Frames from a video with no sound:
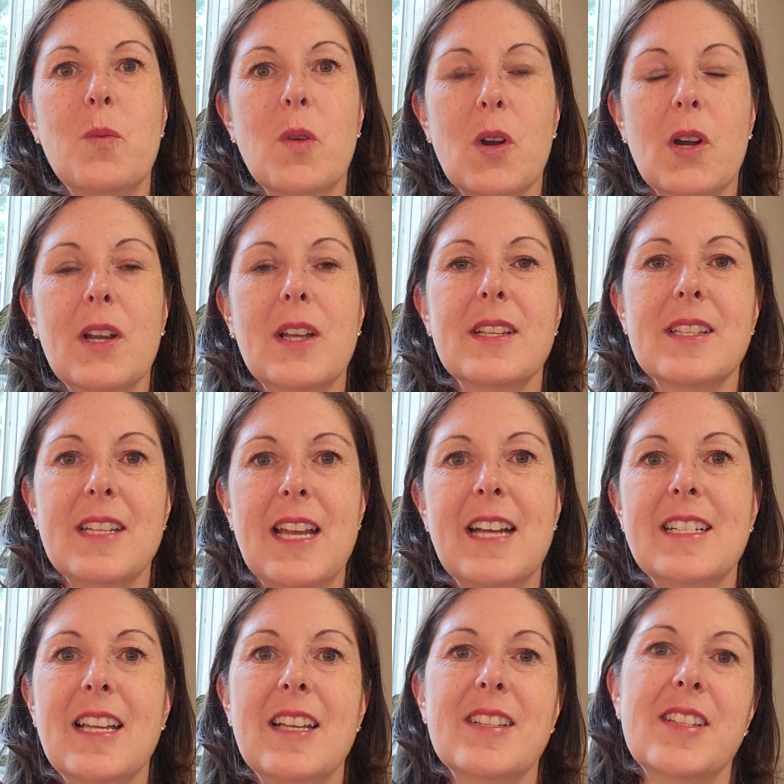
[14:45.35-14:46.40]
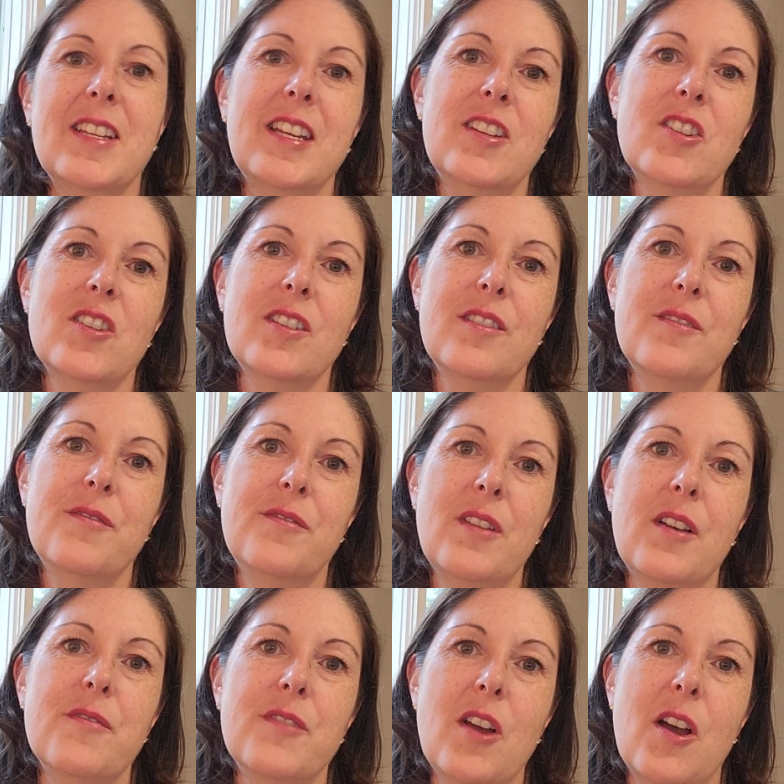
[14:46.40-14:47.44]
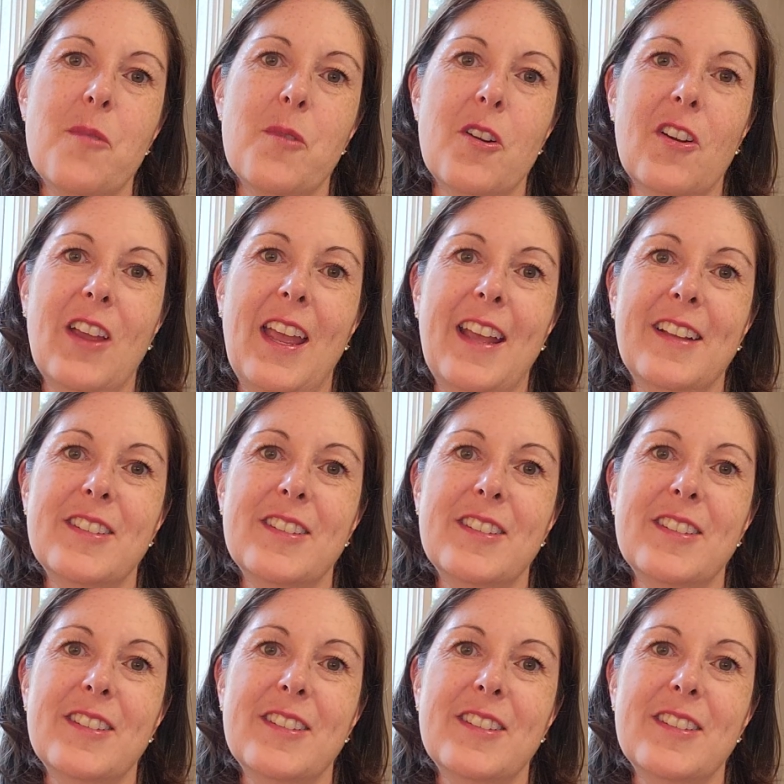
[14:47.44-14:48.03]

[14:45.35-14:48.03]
work is an attestation of not working.